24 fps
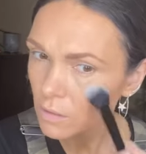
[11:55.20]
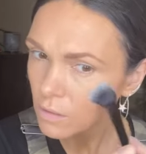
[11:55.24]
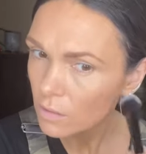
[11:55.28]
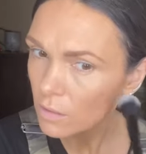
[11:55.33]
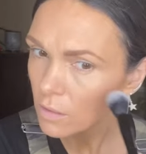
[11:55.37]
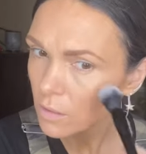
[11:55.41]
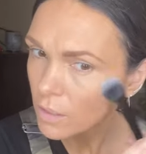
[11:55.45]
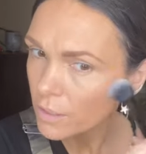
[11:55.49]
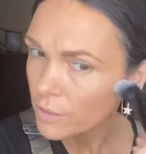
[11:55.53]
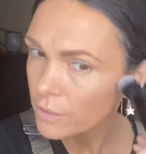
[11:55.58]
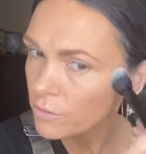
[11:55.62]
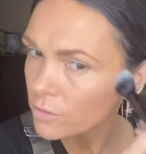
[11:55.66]

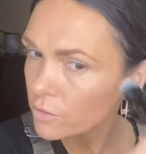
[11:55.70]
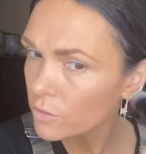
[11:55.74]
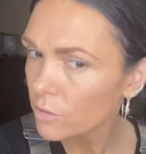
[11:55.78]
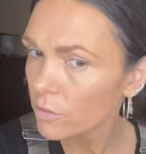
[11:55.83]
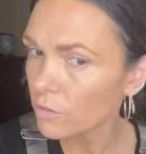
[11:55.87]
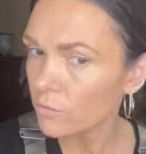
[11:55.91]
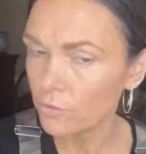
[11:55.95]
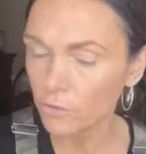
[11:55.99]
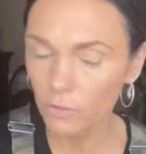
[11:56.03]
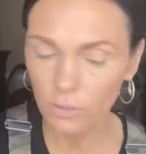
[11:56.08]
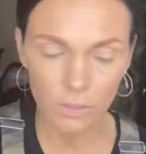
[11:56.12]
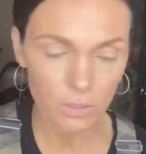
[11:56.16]
I don't know
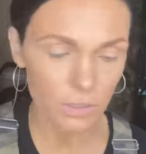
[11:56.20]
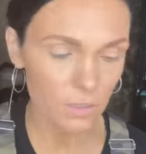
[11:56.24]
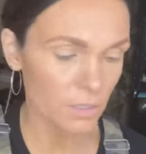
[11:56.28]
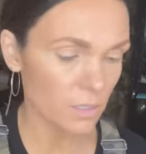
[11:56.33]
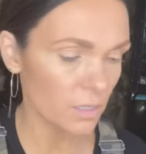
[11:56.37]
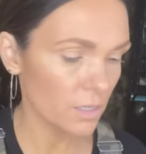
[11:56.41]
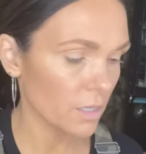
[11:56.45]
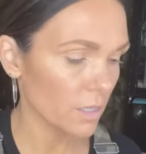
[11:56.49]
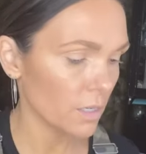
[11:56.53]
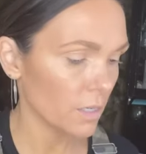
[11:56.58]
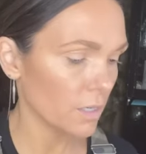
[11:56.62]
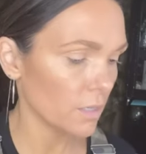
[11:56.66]
if you can
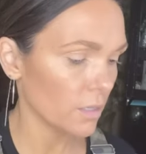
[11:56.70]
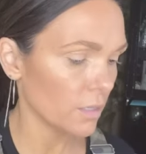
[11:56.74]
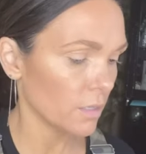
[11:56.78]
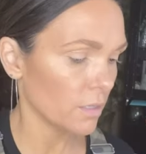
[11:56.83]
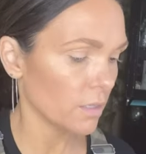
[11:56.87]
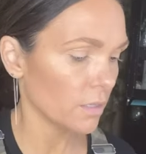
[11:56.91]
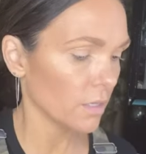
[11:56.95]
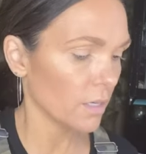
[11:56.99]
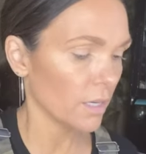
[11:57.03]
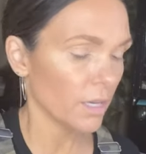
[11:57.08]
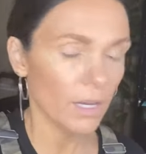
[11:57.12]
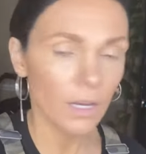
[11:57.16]
see it in
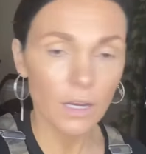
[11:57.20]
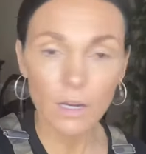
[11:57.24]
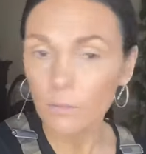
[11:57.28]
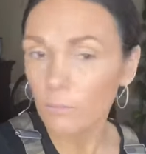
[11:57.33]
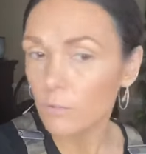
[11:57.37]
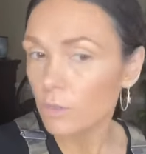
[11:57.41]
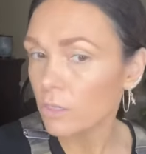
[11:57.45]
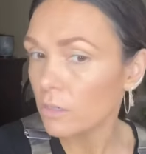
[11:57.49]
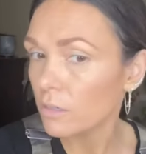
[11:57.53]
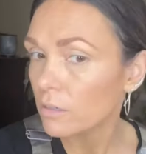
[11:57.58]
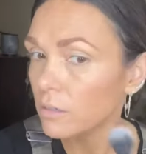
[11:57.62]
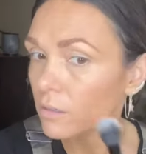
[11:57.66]
the
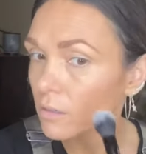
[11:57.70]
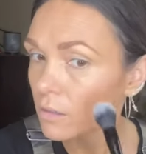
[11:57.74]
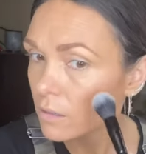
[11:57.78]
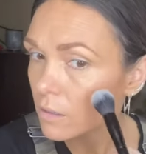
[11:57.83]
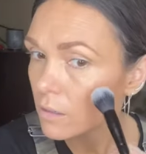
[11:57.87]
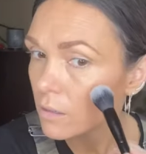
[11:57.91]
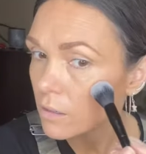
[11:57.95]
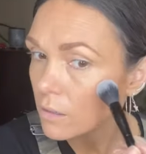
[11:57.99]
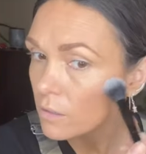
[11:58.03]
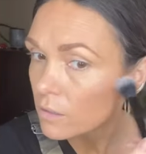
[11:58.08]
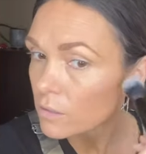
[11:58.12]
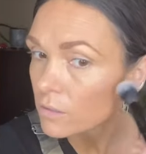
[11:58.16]
camera.
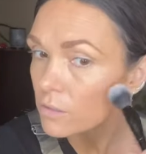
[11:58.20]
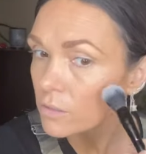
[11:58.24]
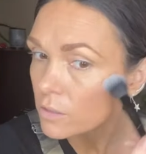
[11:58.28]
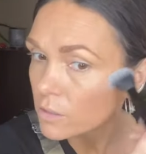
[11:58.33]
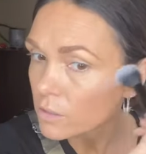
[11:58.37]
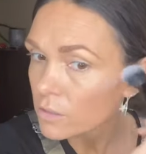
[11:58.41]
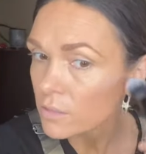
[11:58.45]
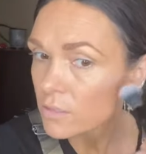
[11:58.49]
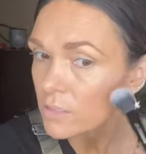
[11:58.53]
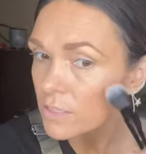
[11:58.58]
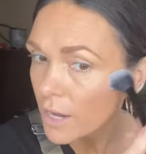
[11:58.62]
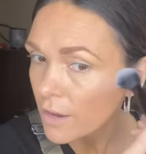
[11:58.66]
You
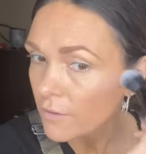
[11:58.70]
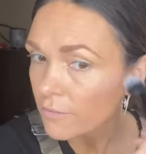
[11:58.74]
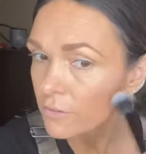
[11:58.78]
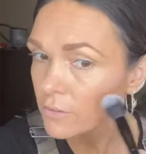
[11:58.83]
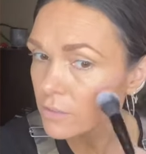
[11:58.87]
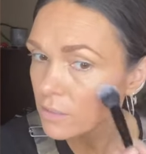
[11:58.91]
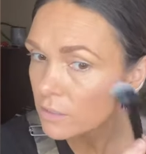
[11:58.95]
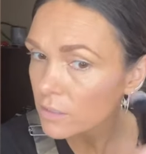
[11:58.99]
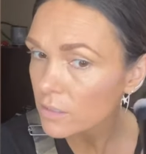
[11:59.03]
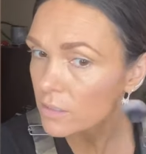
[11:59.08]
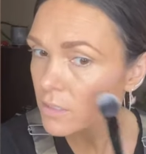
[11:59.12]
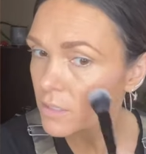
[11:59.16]
can
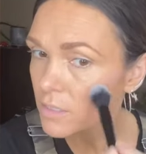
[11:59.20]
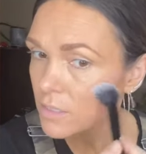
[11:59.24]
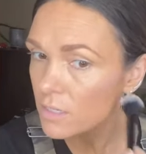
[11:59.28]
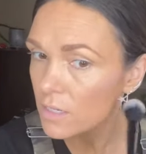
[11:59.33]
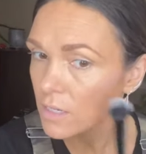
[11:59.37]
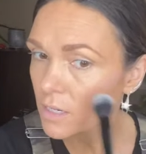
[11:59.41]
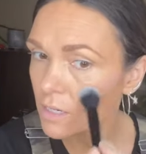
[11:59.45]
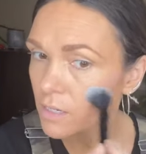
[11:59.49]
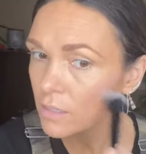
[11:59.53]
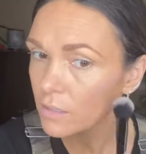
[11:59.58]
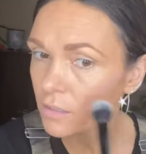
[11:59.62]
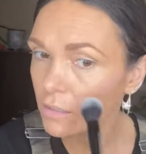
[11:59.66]
definitely
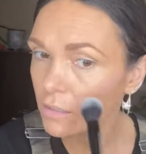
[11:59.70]
see it